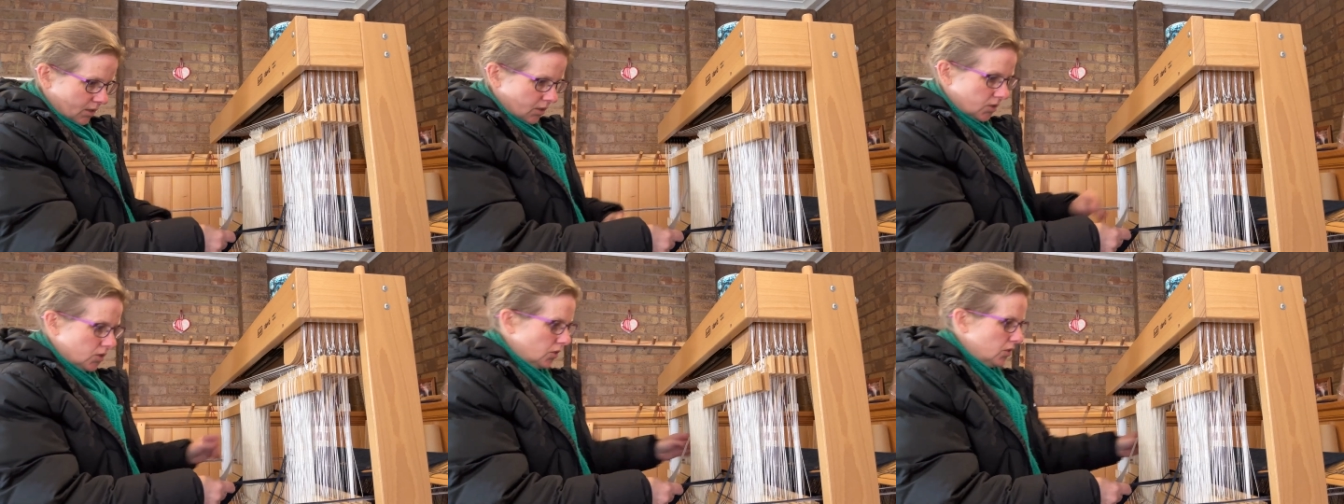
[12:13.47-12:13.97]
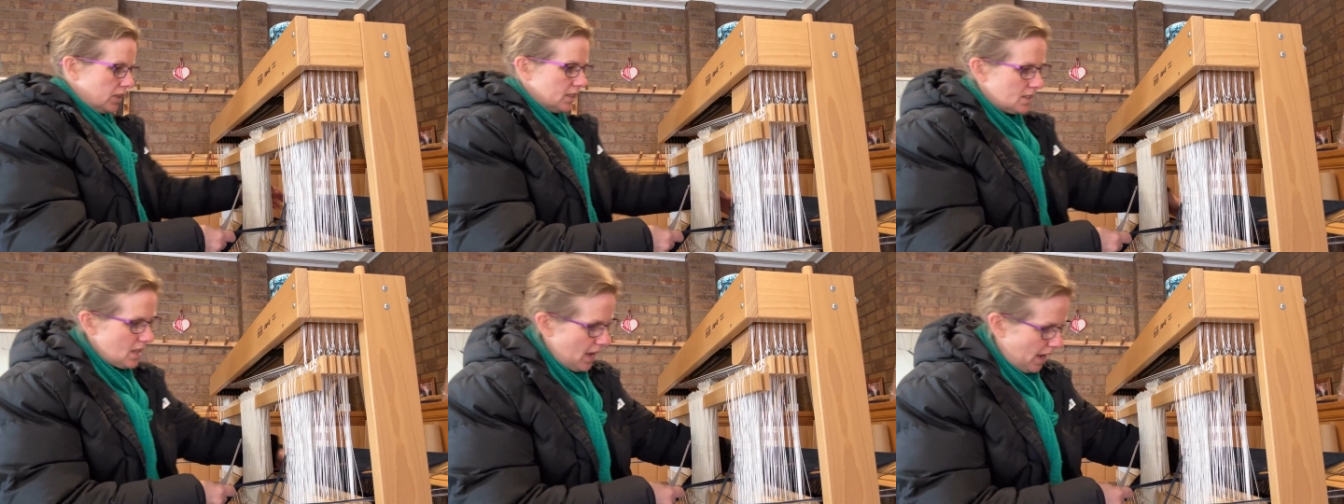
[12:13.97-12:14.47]
So
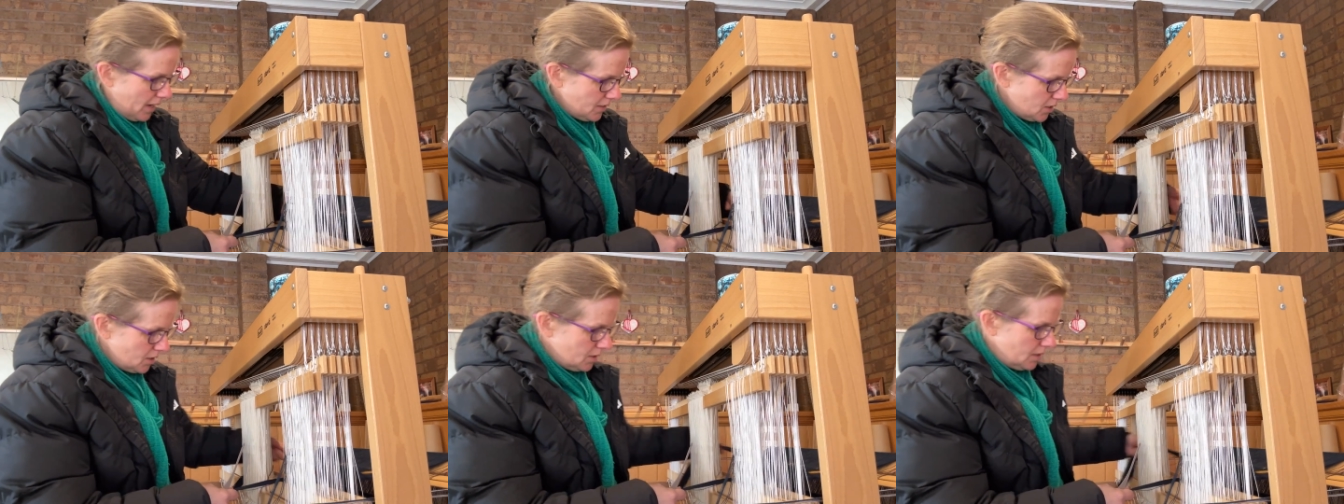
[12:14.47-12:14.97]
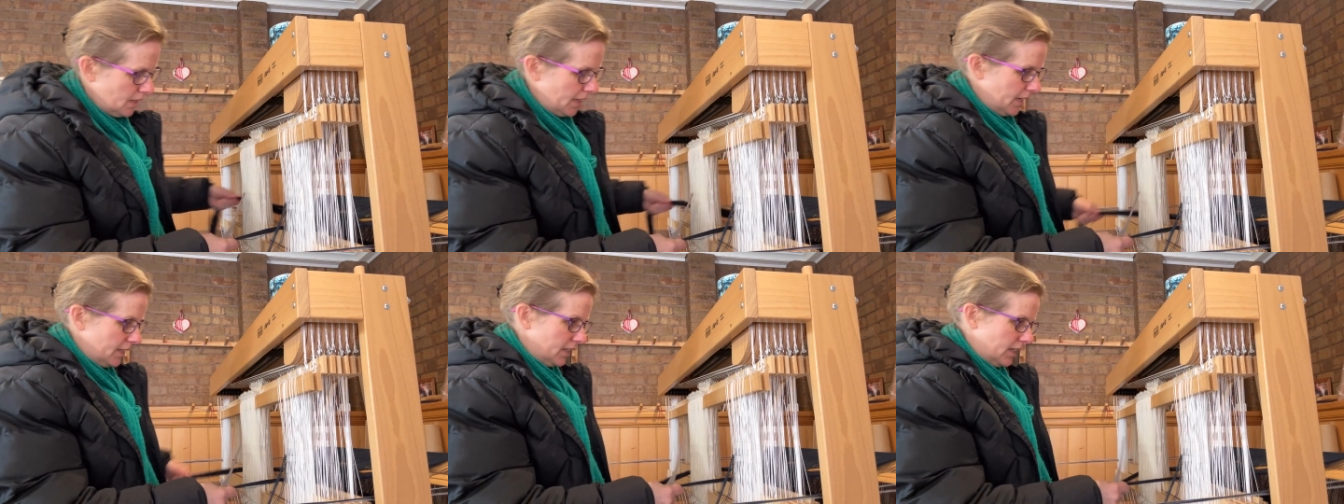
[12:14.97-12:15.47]
there's that,
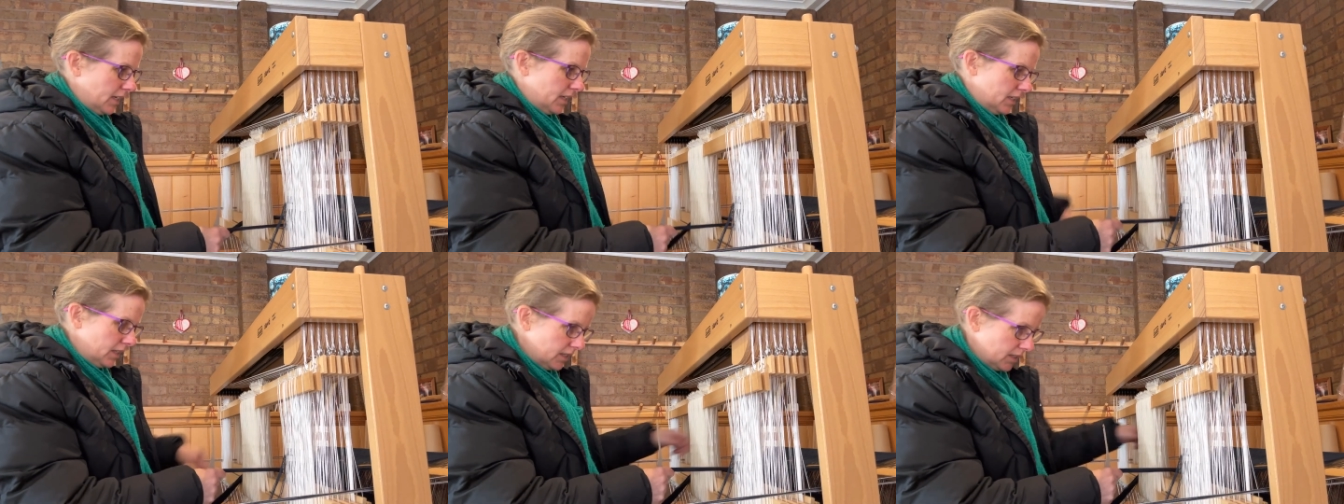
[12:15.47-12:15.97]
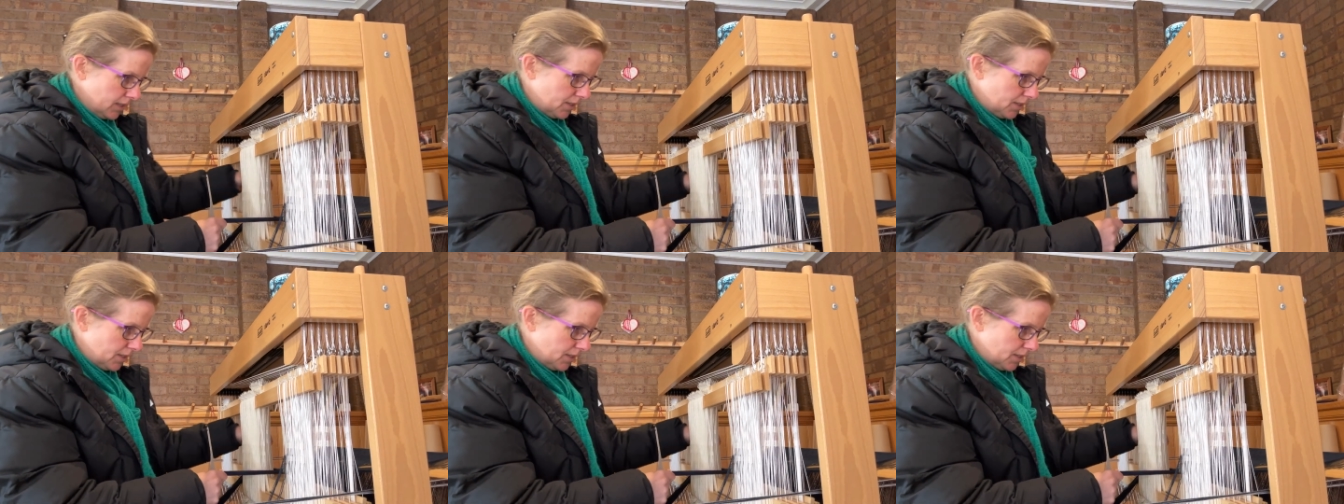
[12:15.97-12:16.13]
and then